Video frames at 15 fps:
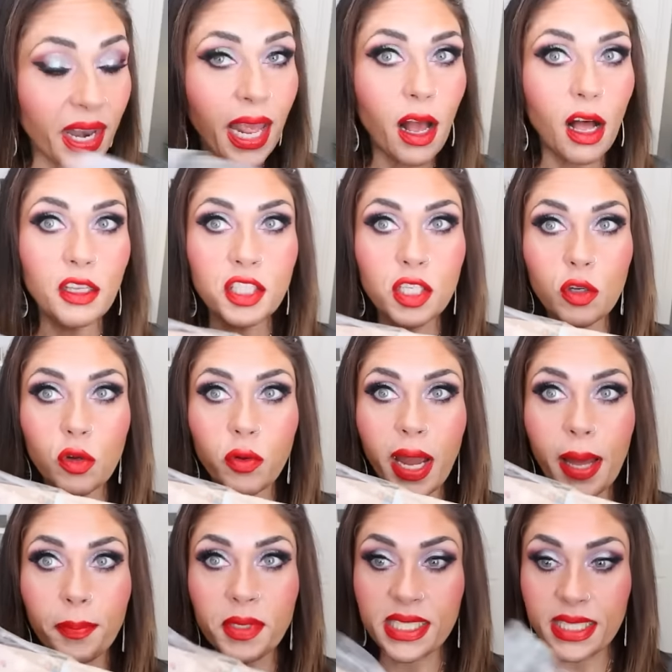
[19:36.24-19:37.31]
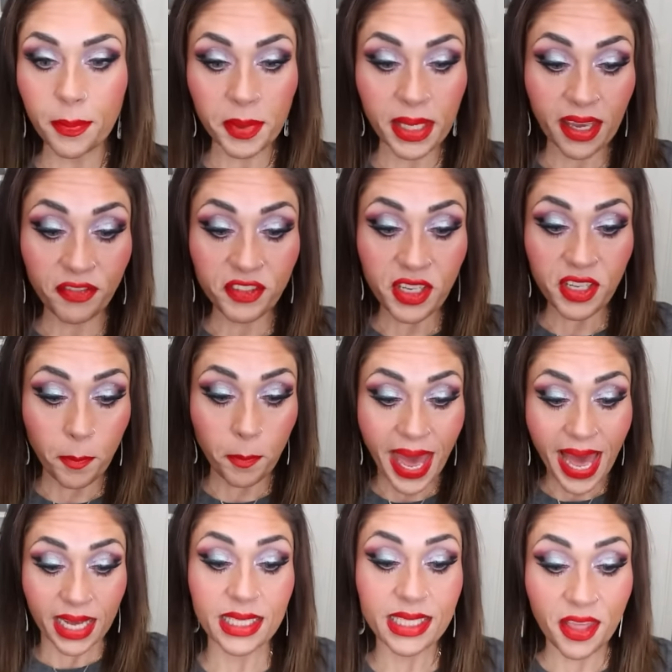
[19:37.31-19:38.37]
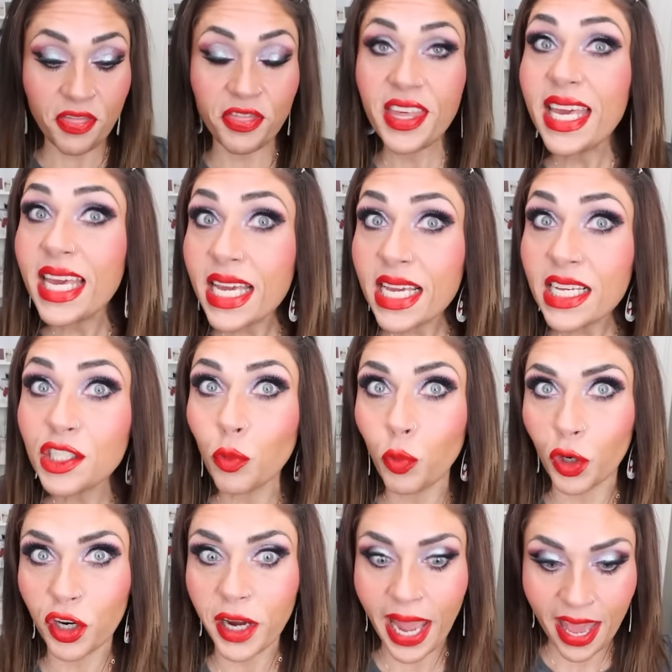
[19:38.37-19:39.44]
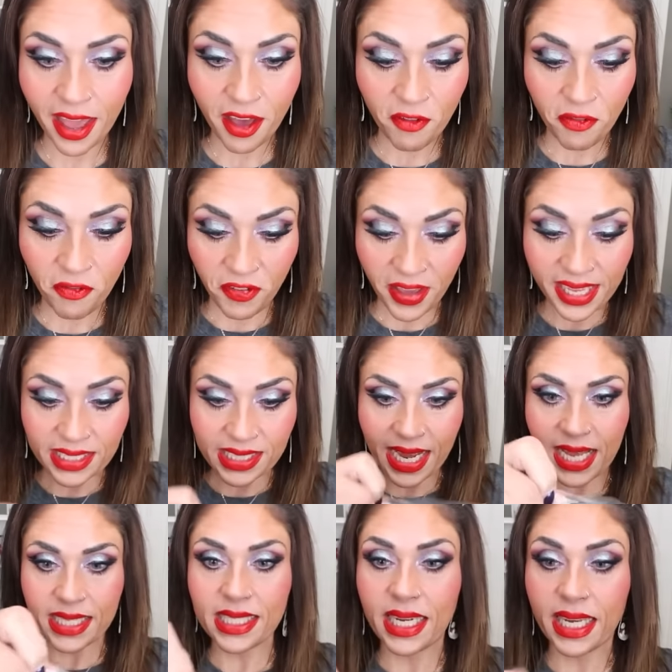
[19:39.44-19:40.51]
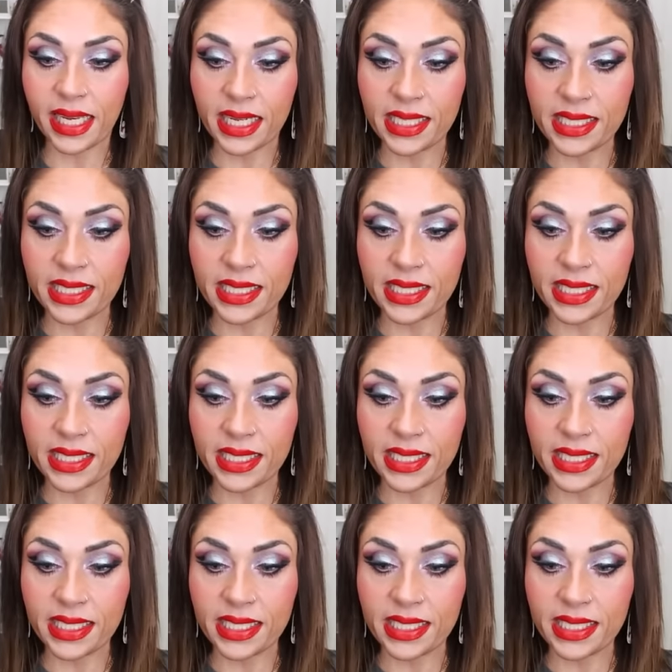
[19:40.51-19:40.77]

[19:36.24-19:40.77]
And I also grabbed some gift bags. These were a fantastic